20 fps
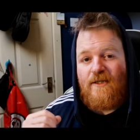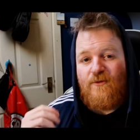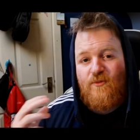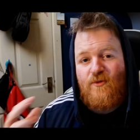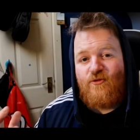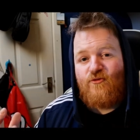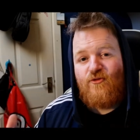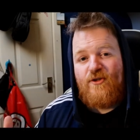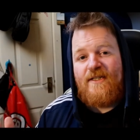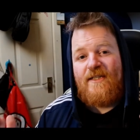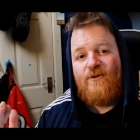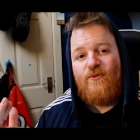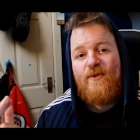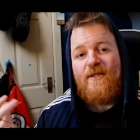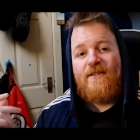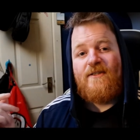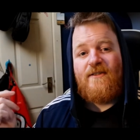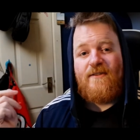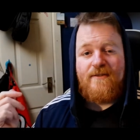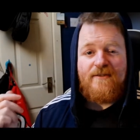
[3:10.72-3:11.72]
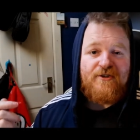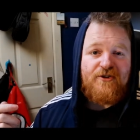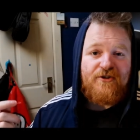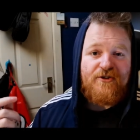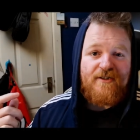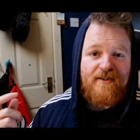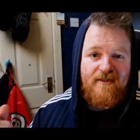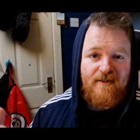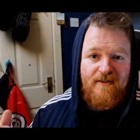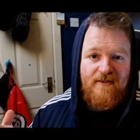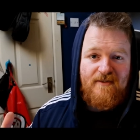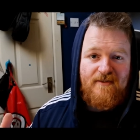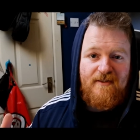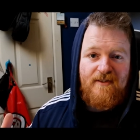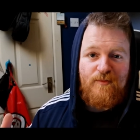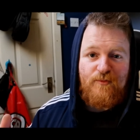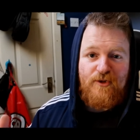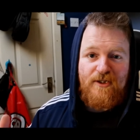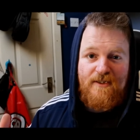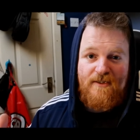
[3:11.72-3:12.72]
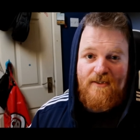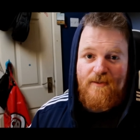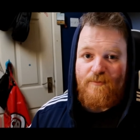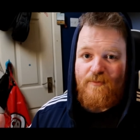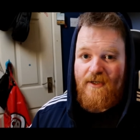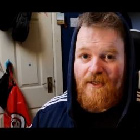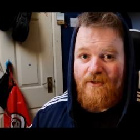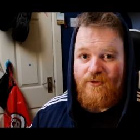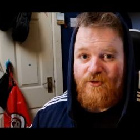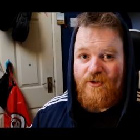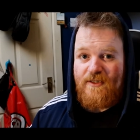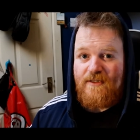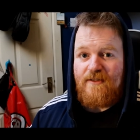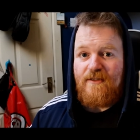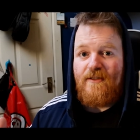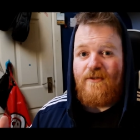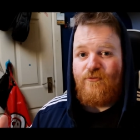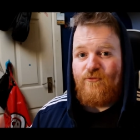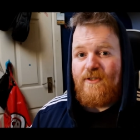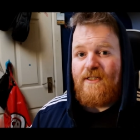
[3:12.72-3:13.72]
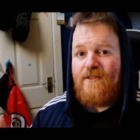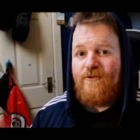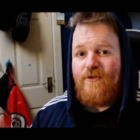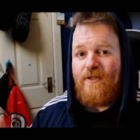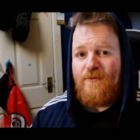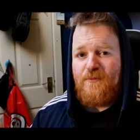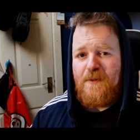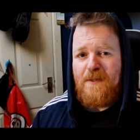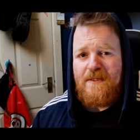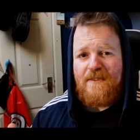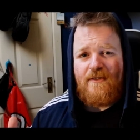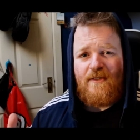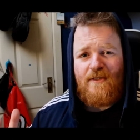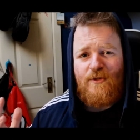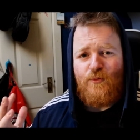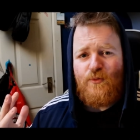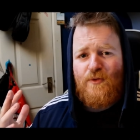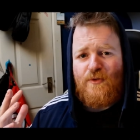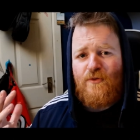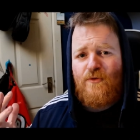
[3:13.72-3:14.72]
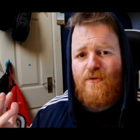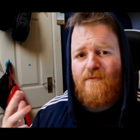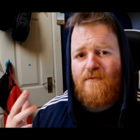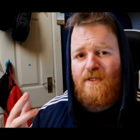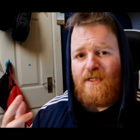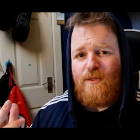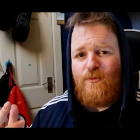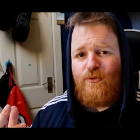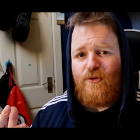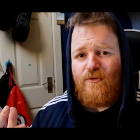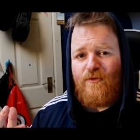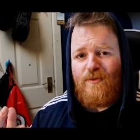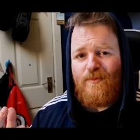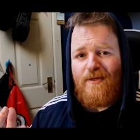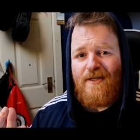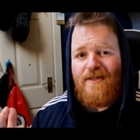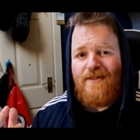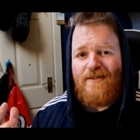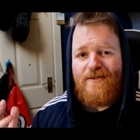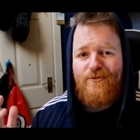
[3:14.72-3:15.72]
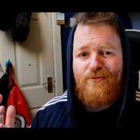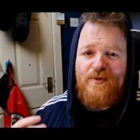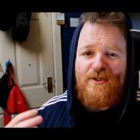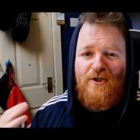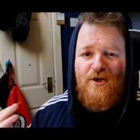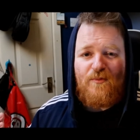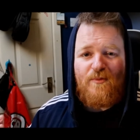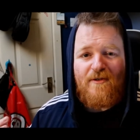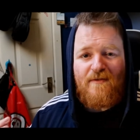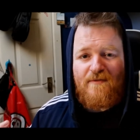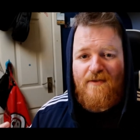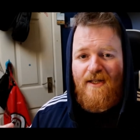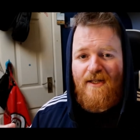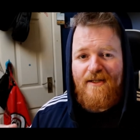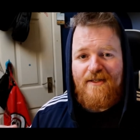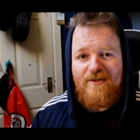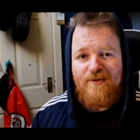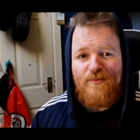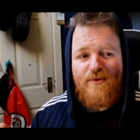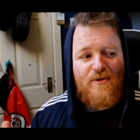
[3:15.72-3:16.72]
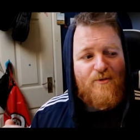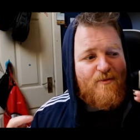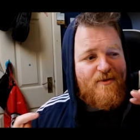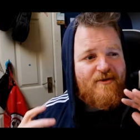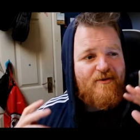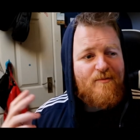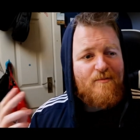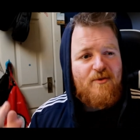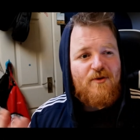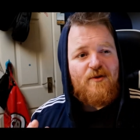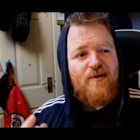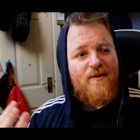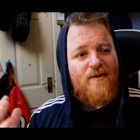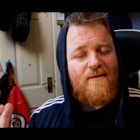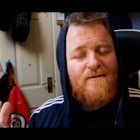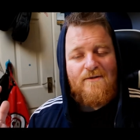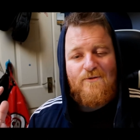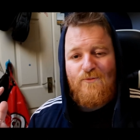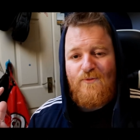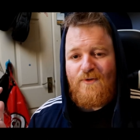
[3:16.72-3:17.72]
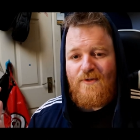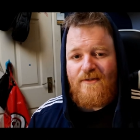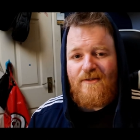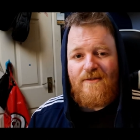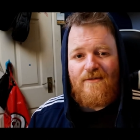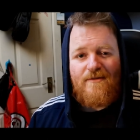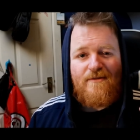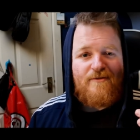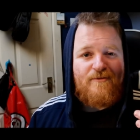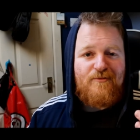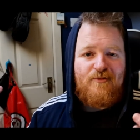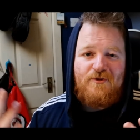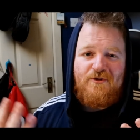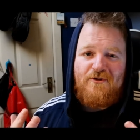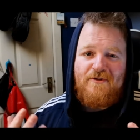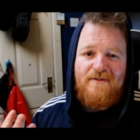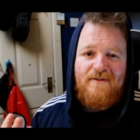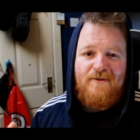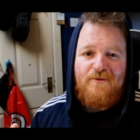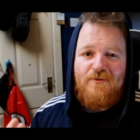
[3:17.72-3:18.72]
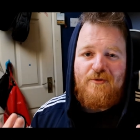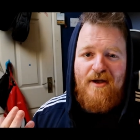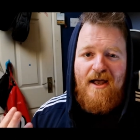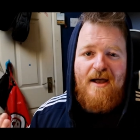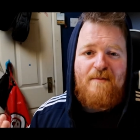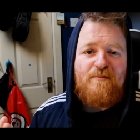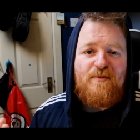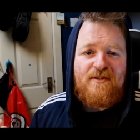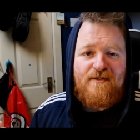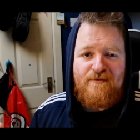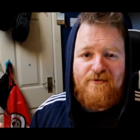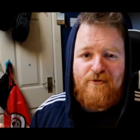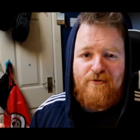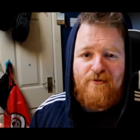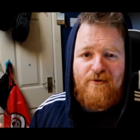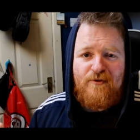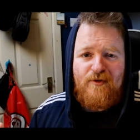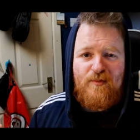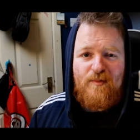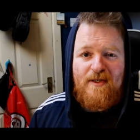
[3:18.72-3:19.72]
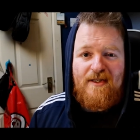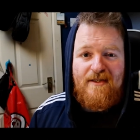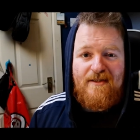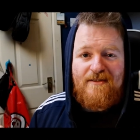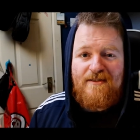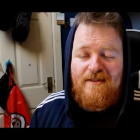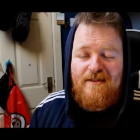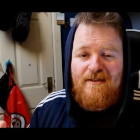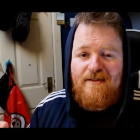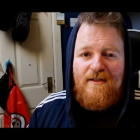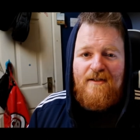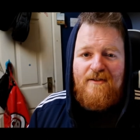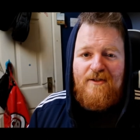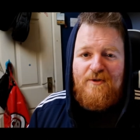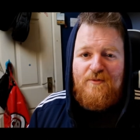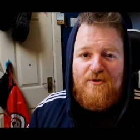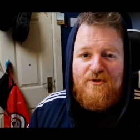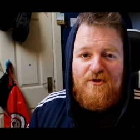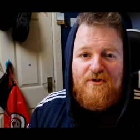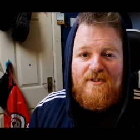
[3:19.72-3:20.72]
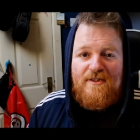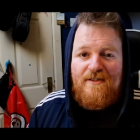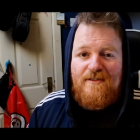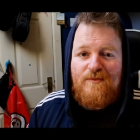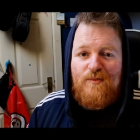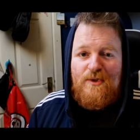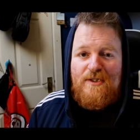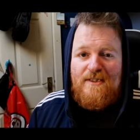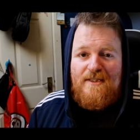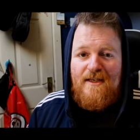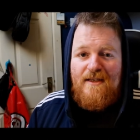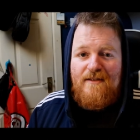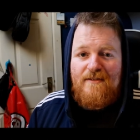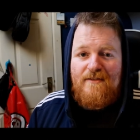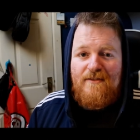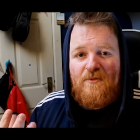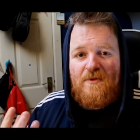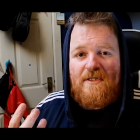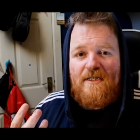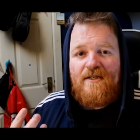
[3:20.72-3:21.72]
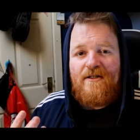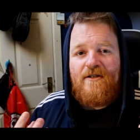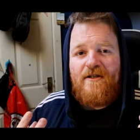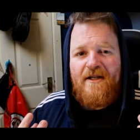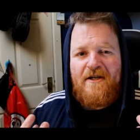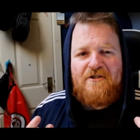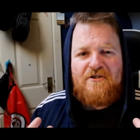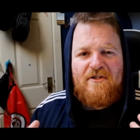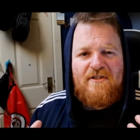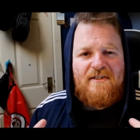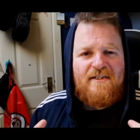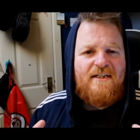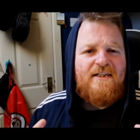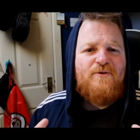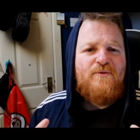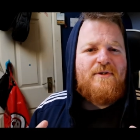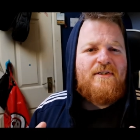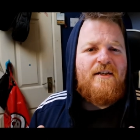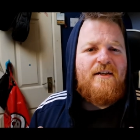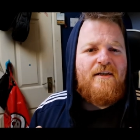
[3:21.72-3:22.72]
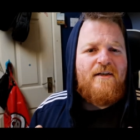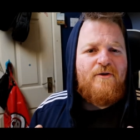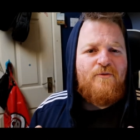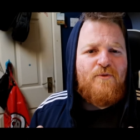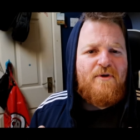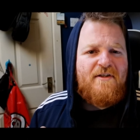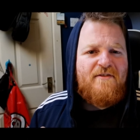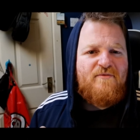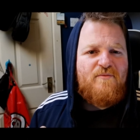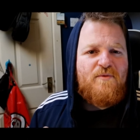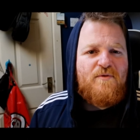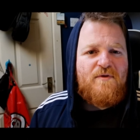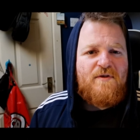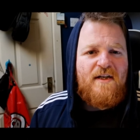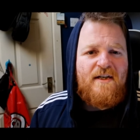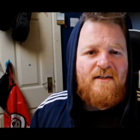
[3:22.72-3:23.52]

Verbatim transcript: It was really weird this year to not celebrate St. Patrick's Day. It really, really was. Like, there was no vibe around the place. There was a couple of flags up, but there was no buntings. There was just no atmosphere around the place, and it was just a little bit sad. It was like our National Day was taken away from us,